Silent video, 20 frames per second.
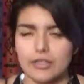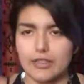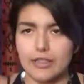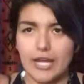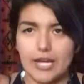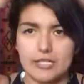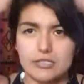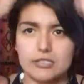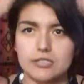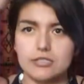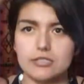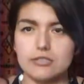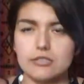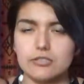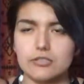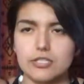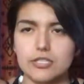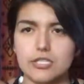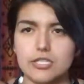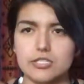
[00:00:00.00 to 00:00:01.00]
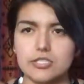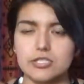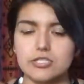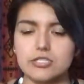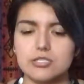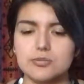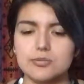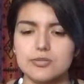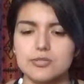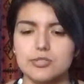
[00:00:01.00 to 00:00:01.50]
That your connection
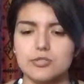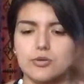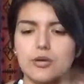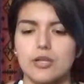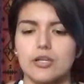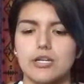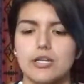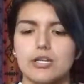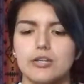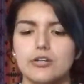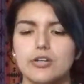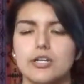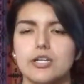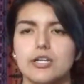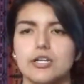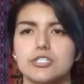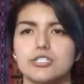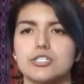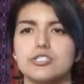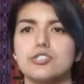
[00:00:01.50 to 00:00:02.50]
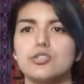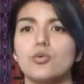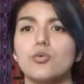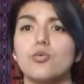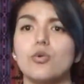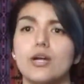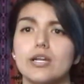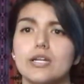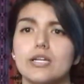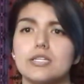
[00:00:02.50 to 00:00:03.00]
to spirituality, your connection to
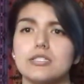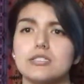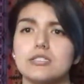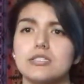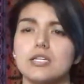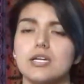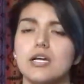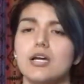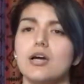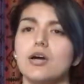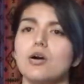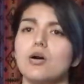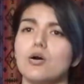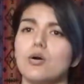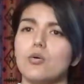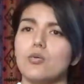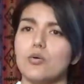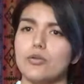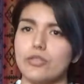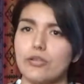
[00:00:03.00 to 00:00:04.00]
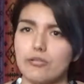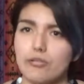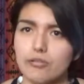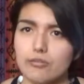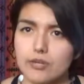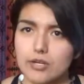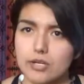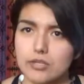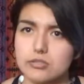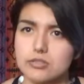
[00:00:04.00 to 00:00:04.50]
oneness with
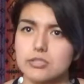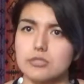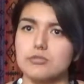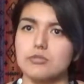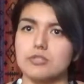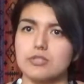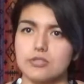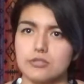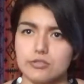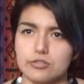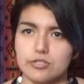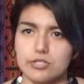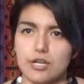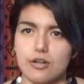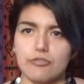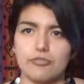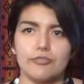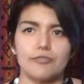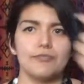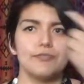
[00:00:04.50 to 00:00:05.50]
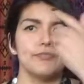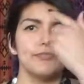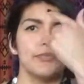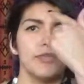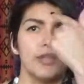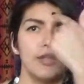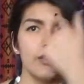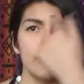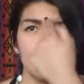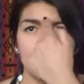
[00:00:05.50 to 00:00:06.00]
everyone else and within yourself.
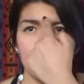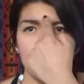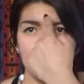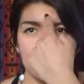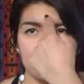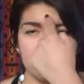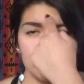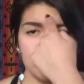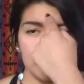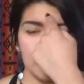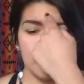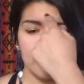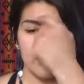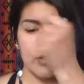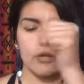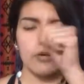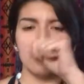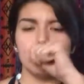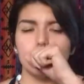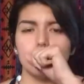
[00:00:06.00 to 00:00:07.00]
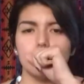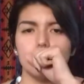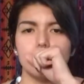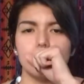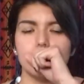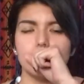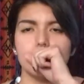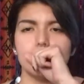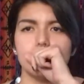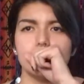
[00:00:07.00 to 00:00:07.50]
The next one,
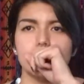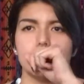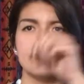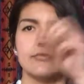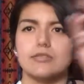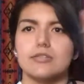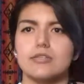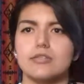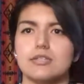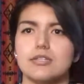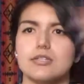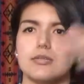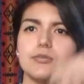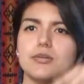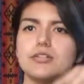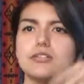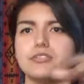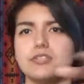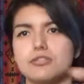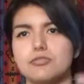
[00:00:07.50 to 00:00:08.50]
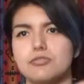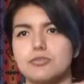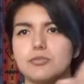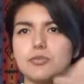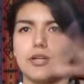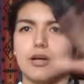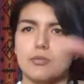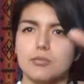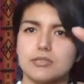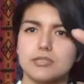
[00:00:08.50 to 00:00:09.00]
I'm gonna start from
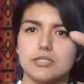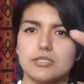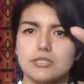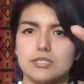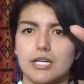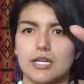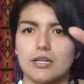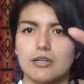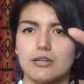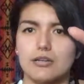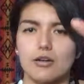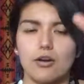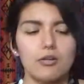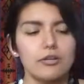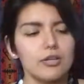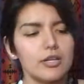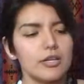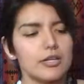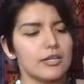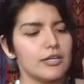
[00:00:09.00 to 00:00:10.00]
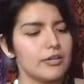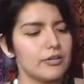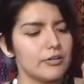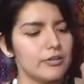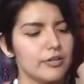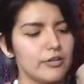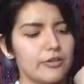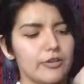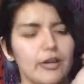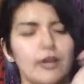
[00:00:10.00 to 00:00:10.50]
the opposite side. Oh, look,
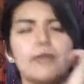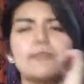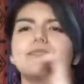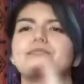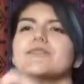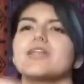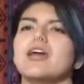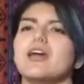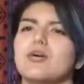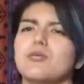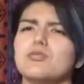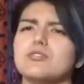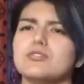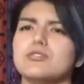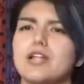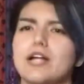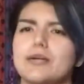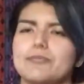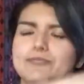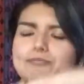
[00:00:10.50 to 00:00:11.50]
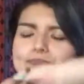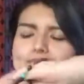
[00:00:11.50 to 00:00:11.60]
here they are. We'll do that.